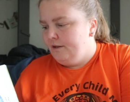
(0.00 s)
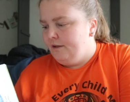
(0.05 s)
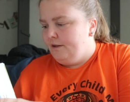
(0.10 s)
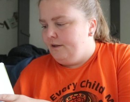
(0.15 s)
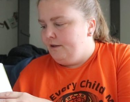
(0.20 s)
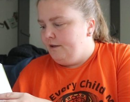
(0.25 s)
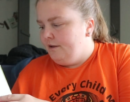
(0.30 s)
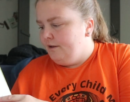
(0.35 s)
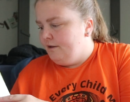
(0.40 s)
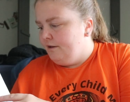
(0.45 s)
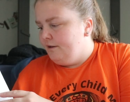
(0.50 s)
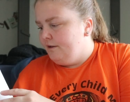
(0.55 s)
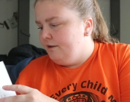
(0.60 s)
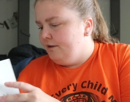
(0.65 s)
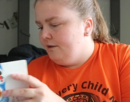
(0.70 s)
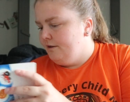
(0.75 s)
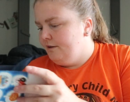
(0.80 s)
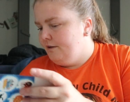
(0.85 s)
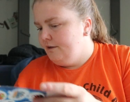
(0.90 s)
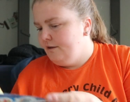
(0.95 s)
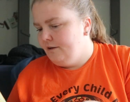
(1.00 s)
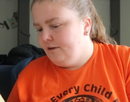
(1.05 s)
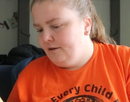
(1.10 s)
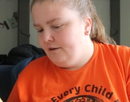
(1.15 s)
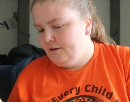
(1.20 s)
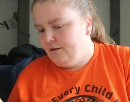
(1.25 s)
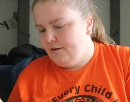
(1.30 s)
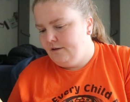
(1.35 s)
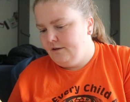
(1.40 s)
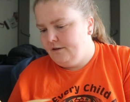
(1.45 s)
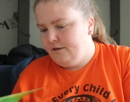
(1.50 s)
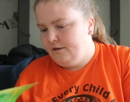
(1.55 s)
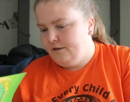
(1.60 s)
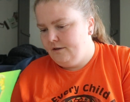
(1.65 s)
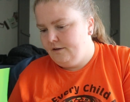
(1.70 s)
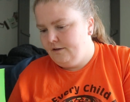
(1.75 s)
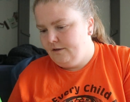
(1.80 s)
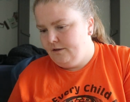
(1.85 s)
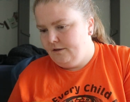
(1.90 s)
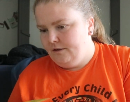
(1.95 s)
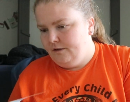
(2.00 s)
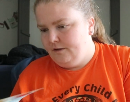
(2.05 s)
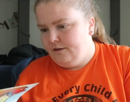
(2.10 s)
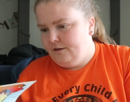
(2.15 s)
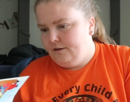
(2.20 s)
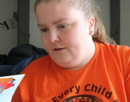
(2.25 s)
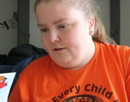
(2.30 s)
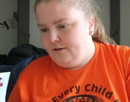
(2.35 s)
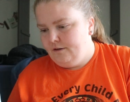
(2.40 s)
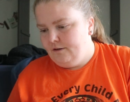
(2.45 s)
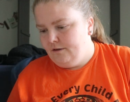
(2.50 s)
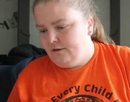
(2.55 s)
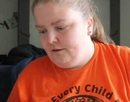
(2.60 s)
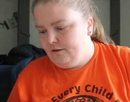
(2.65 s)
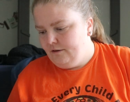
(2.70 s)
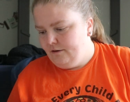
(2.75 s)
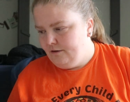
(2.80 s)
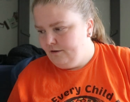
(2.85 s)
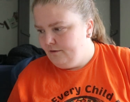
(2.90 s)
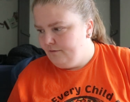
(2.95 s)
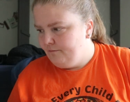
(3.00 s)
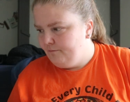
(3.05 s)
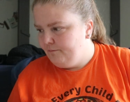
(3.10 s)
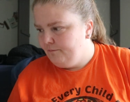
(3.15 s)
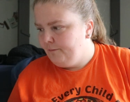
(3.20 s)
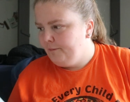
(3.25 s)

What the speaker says: (silence)